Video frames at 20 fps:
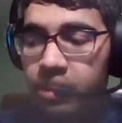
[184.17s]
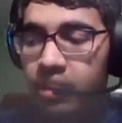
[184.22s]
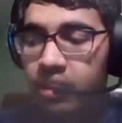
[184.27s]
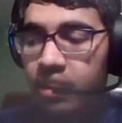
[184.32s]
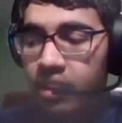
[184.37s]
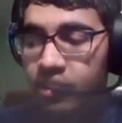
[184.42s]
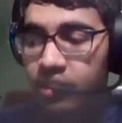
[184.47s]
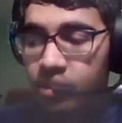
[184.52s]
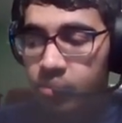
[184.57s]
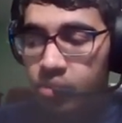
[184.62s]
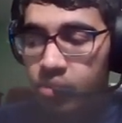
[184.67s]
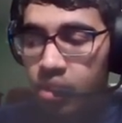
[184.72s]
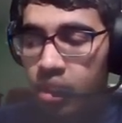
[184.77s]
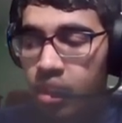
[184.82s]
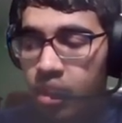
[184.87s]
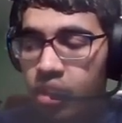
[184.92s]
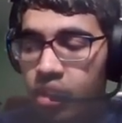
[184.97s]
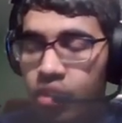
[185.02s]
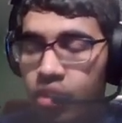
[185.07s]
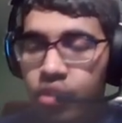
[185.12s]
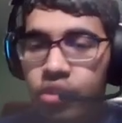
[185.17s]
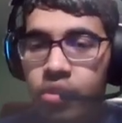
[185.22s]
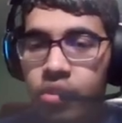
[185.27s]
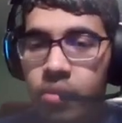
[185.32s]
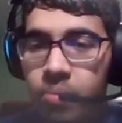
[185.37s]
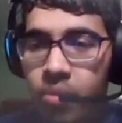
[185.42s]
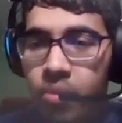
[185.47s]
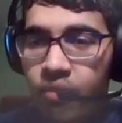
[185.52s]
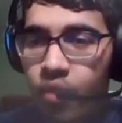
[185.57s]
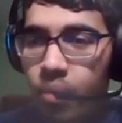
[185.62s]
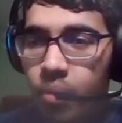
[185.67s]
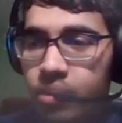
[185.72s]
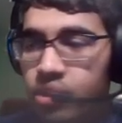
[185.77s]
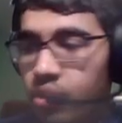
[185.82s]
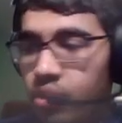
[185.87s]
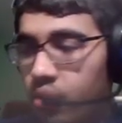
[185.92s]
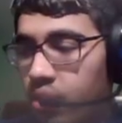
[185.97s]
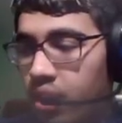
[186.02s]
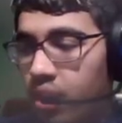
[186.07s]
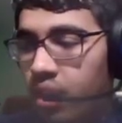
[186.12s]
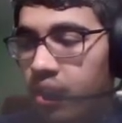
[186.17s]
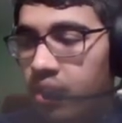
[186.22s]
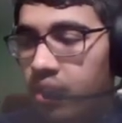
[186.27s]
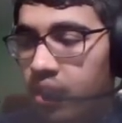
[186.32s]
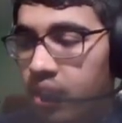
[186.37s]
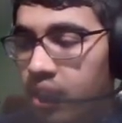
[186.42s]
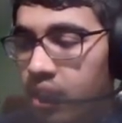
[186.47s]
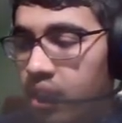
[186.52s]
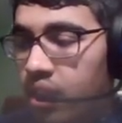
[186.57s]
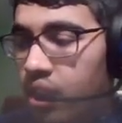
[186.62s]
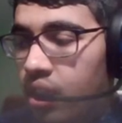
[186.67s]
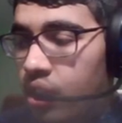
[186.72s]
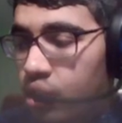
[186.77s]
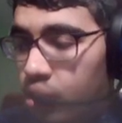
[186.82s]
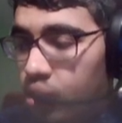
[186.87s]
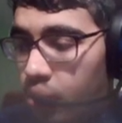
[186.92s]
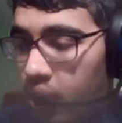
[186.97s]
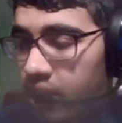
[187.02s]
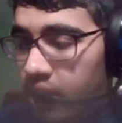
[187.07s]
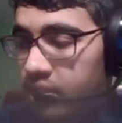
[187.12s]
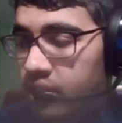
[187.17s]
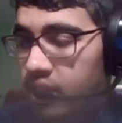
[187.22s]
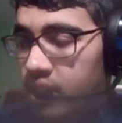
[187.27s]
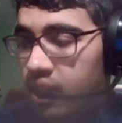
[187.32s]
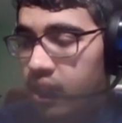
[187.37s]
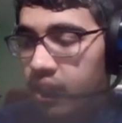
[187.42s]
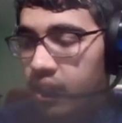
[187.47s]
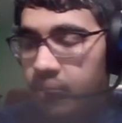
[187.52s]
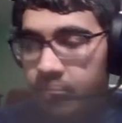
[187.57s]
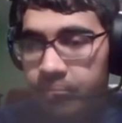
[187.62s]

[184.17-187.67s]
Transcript: They got some good performance. Ogana, Tuate,